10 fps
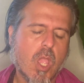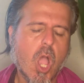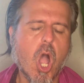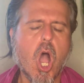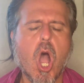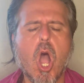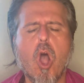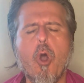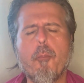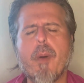
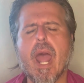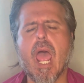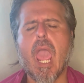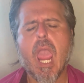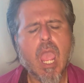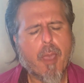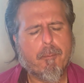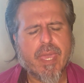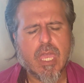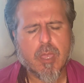Oh, but I
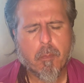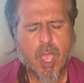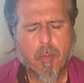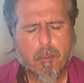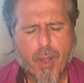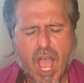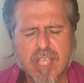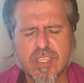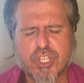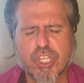being
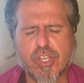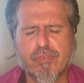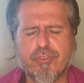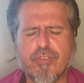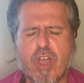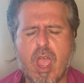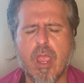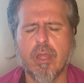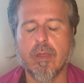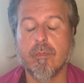positive,
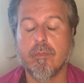divine.